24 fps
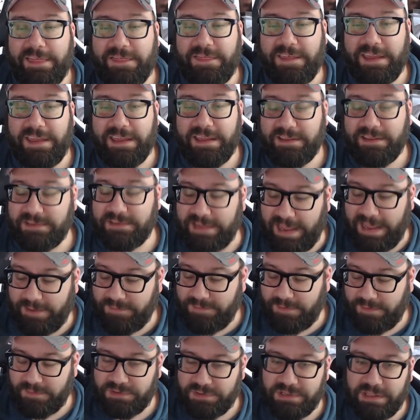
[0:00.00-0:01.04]
things. I
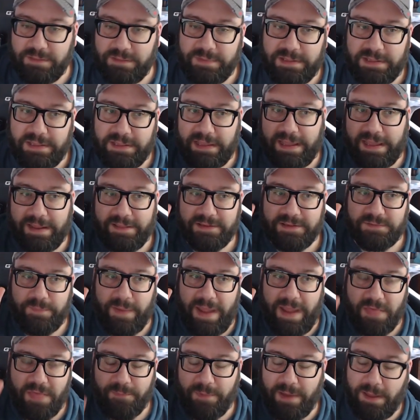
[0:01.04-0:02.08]
haven't ever seen them in like kind of this
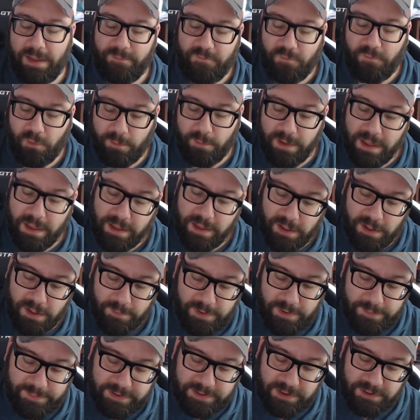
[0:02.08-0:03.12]
bath bomb form,
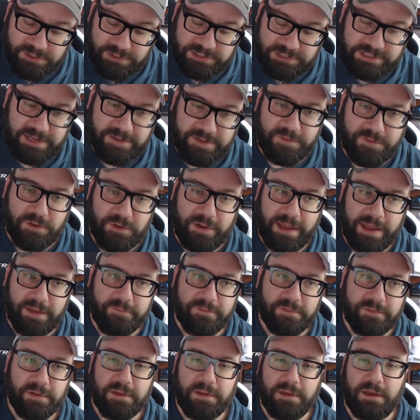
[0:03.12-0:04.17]
but I'd be curious to see if you
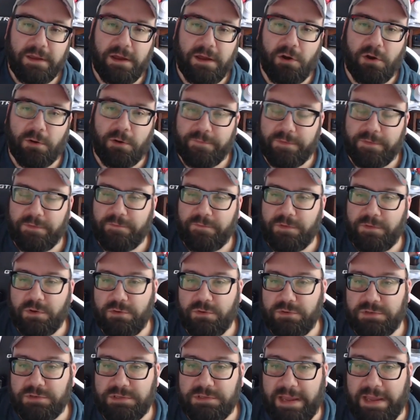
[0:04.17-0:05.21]
have, or if you've
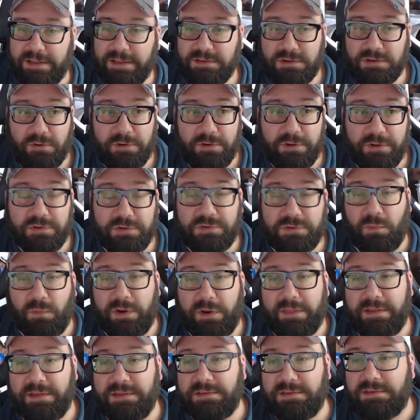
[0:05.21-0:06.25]
used Enzo or used one
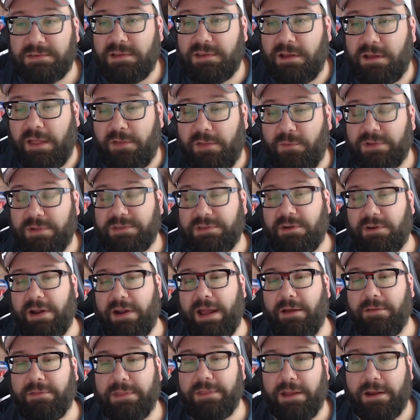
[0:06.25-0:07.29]
of these other ones that are
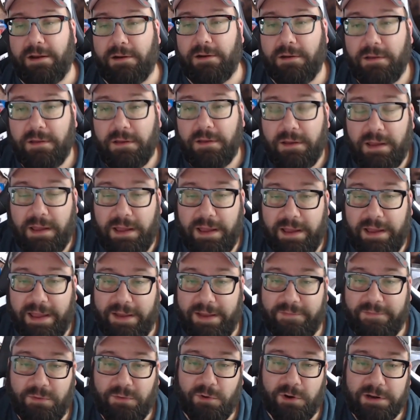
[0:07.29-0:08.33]
out there.
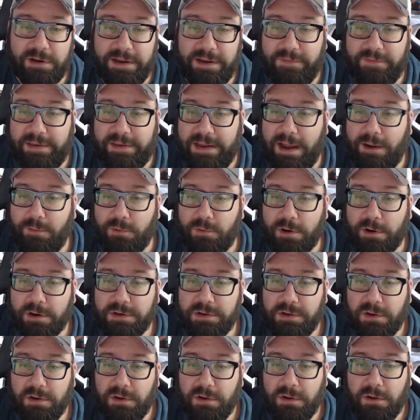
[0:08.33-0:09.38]
Have they worked? Have they not
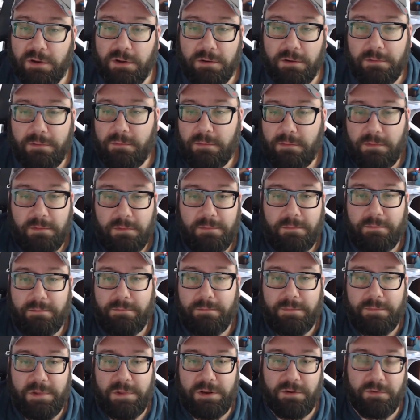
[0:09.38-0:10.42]
worked?
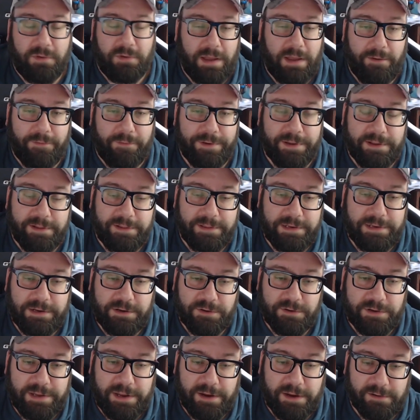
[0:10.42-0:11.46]
How are you cleaning
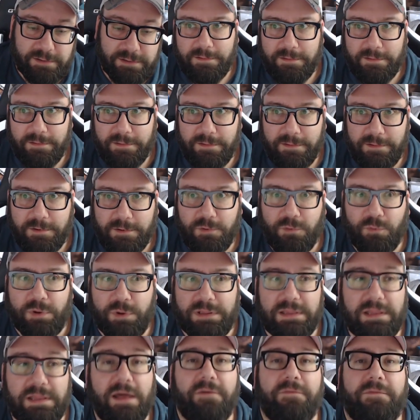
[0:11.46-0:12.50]
your gear?
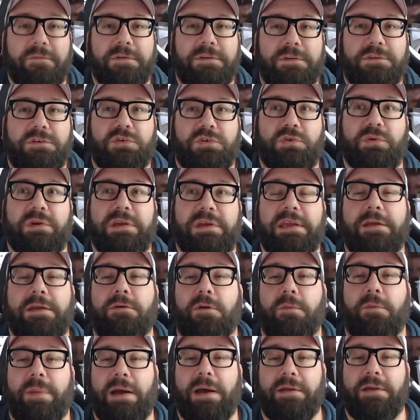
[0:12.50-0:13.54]
Would love to hear
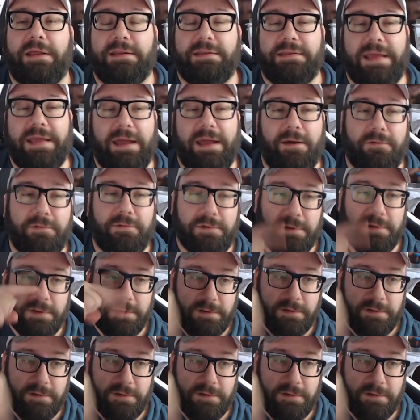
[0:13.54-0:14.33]
about it down